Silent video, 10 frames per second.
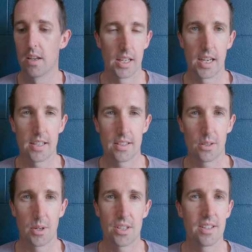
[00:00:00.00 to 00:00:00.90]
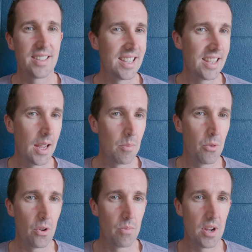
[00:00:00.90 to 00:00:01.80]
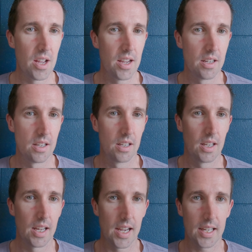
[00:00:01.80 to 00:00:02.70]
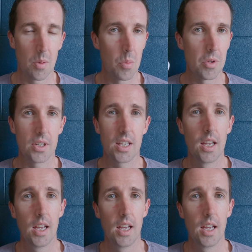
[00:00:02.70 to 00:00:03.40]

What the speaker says: In answer to the question, did they improve my capability.